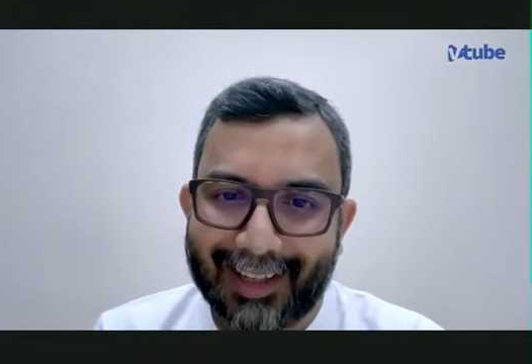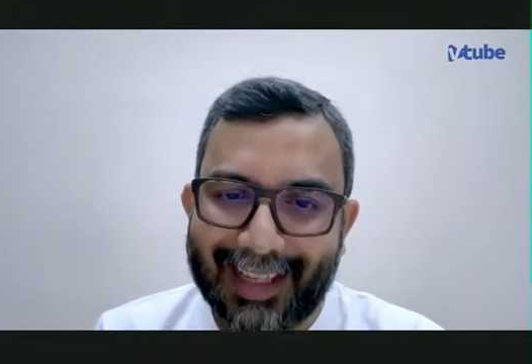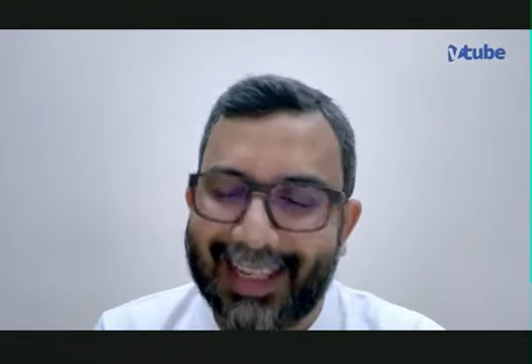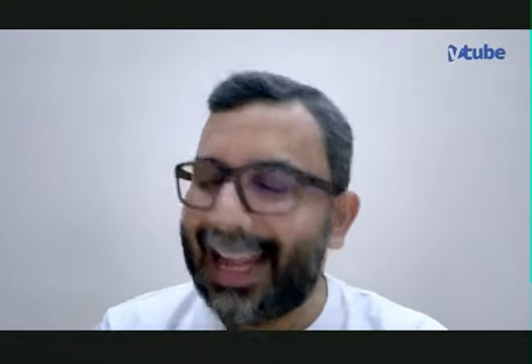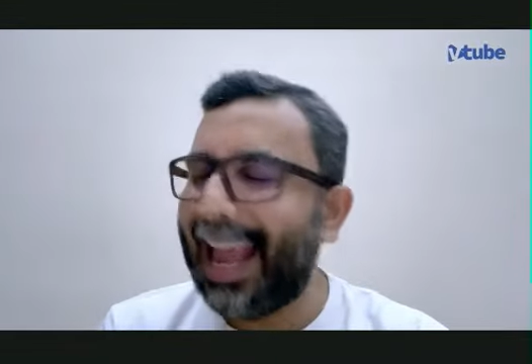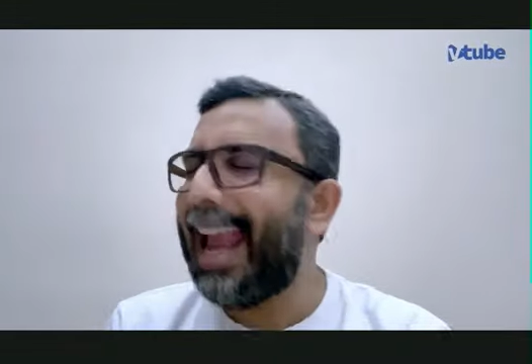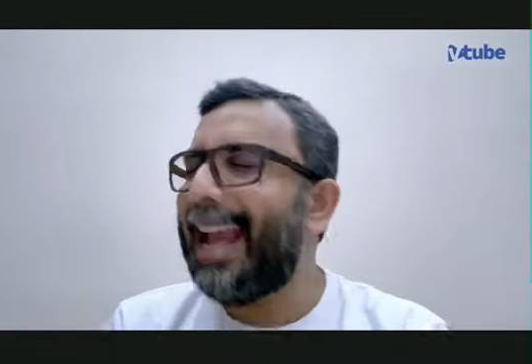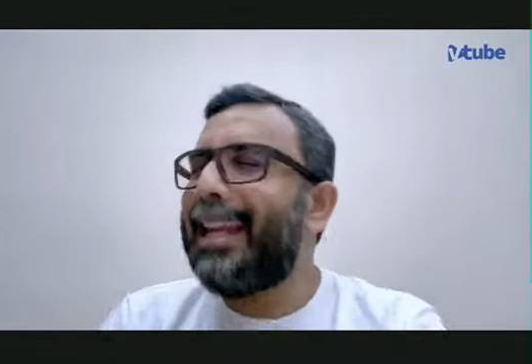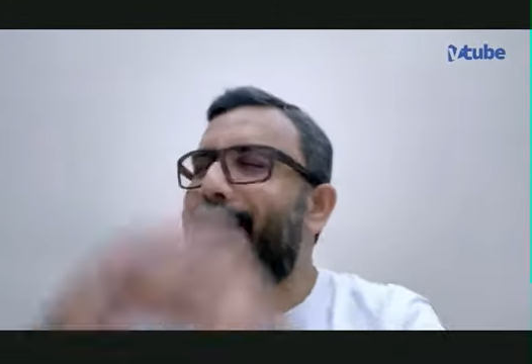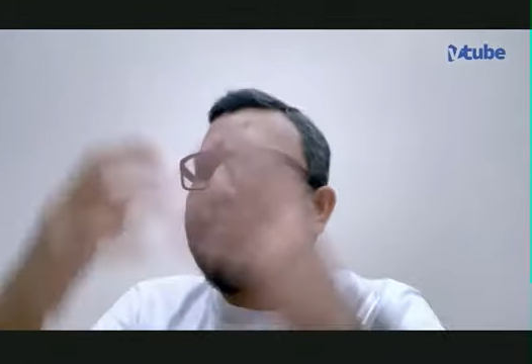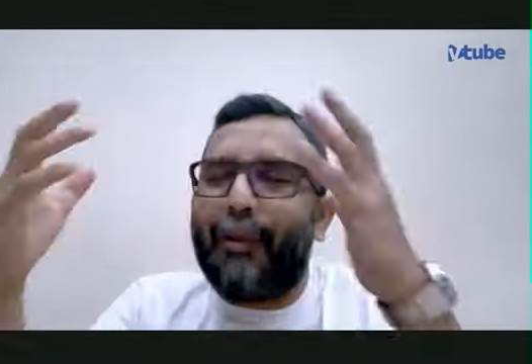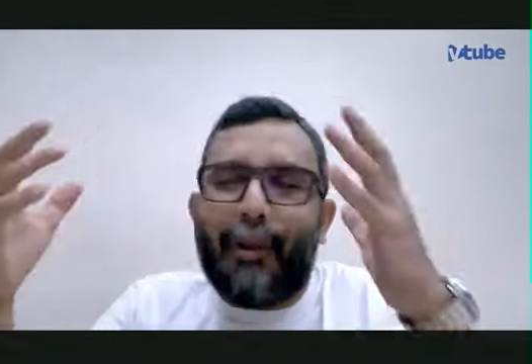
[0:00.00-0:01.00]
in
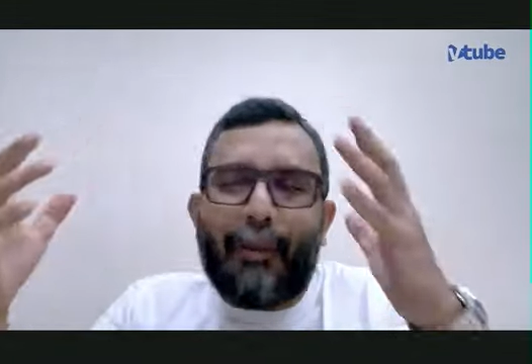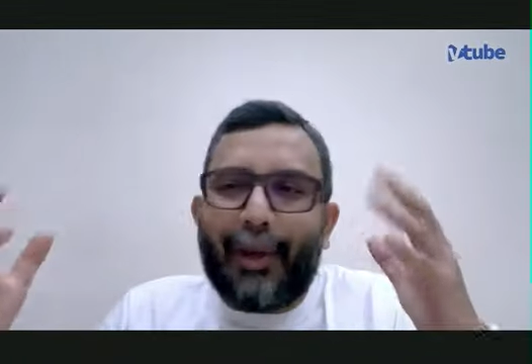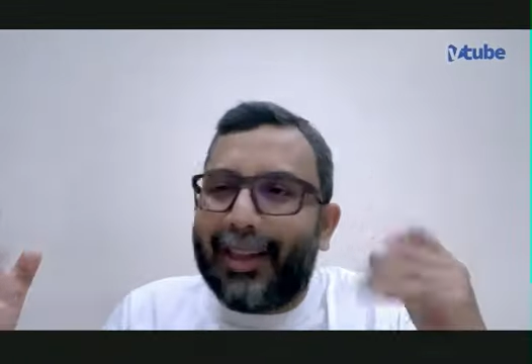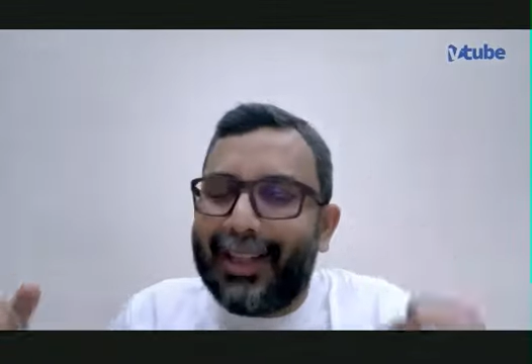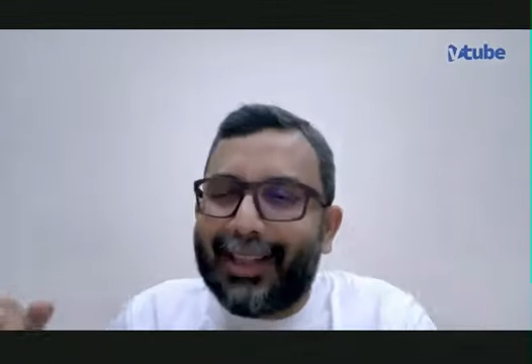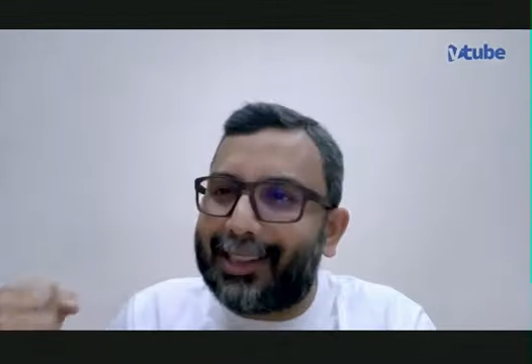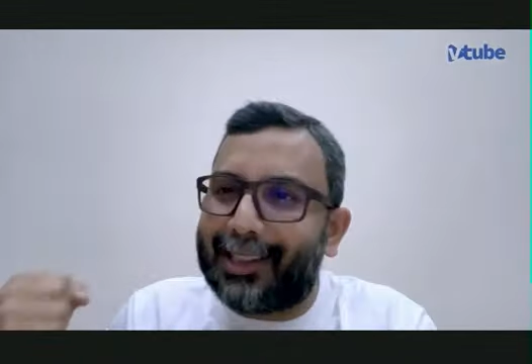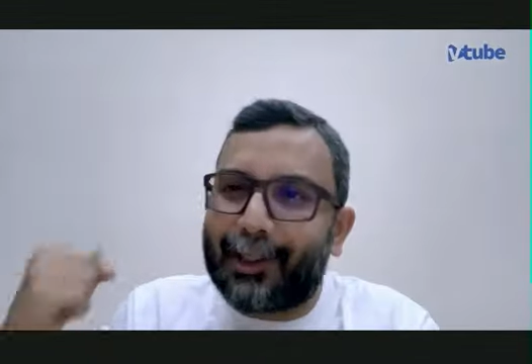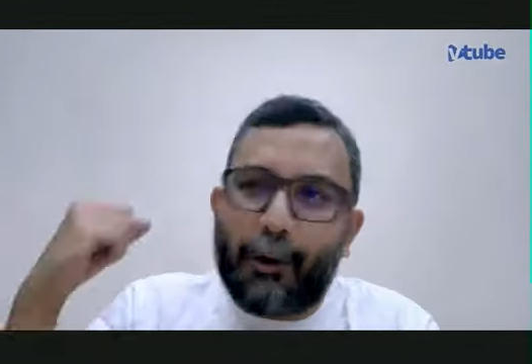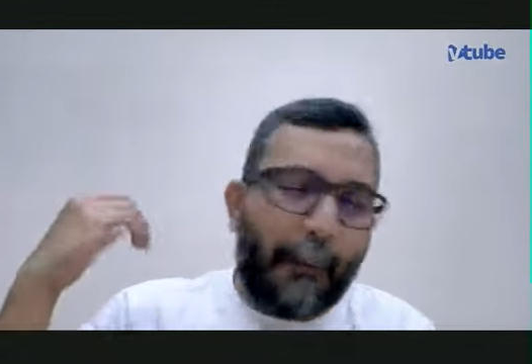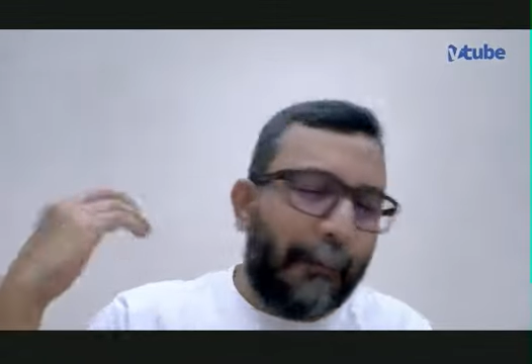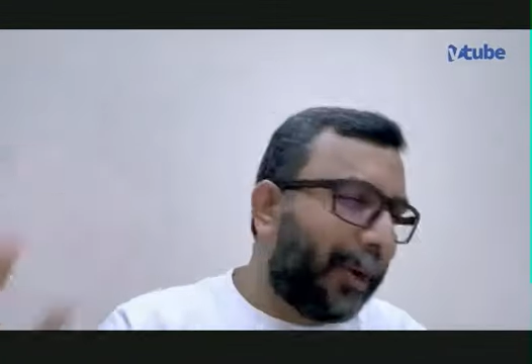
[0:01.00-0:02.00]
any form, whether it's the
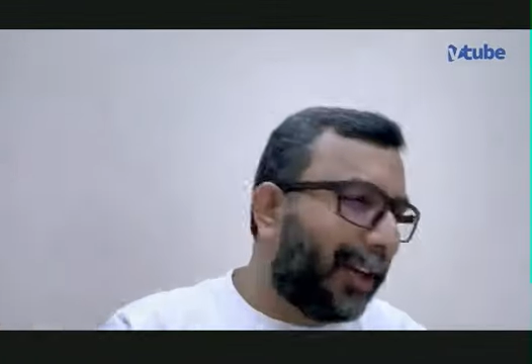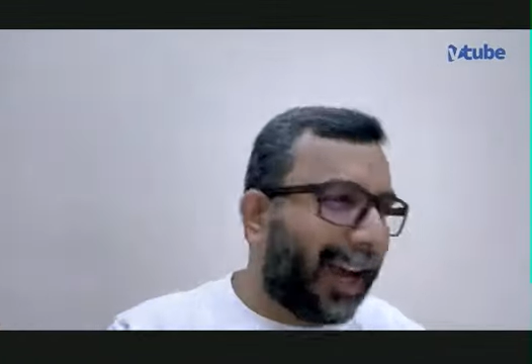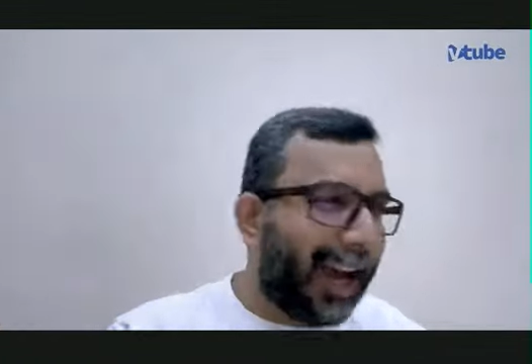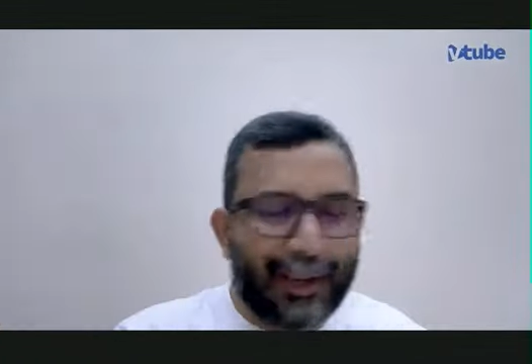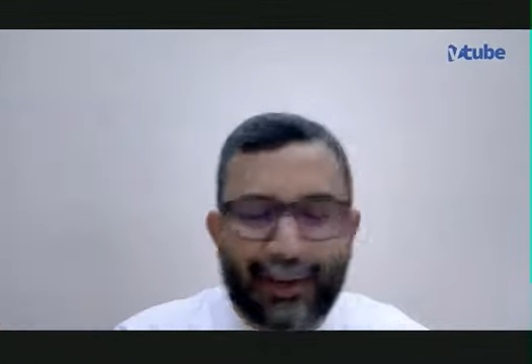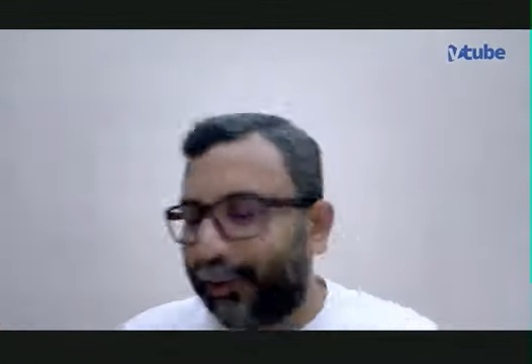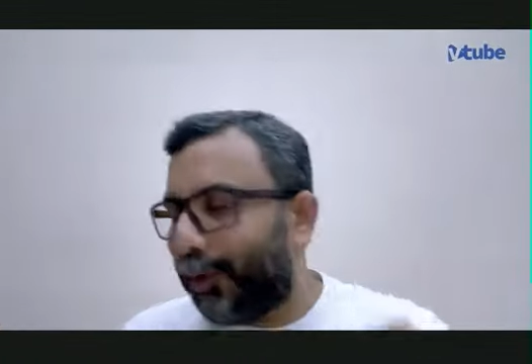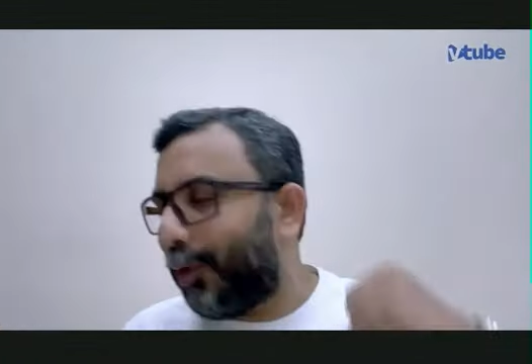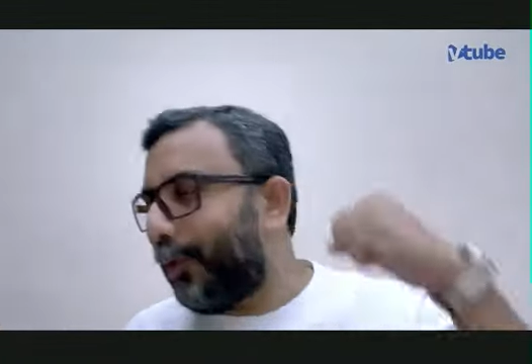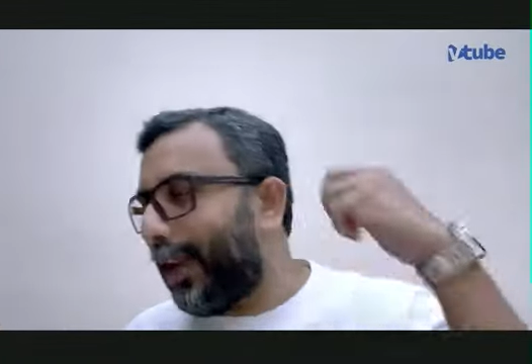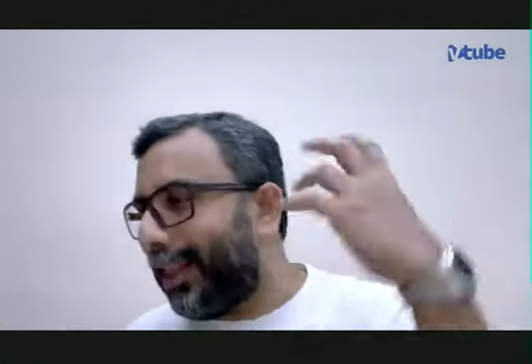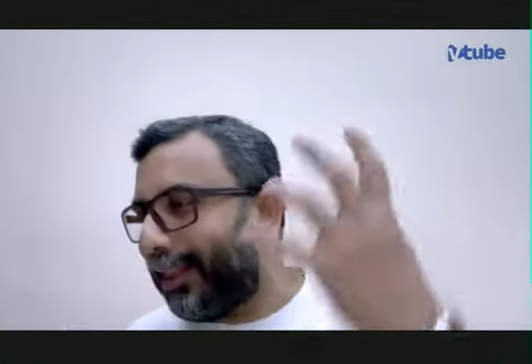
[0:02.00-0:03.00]
corporate guys of
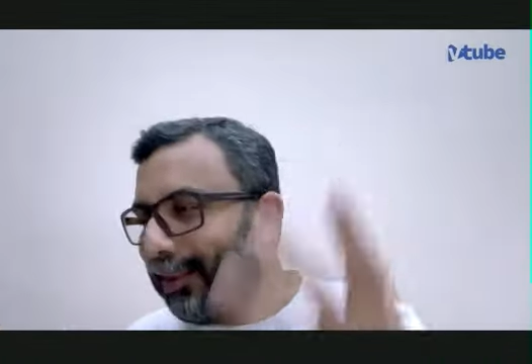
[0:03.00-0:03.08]
QNet,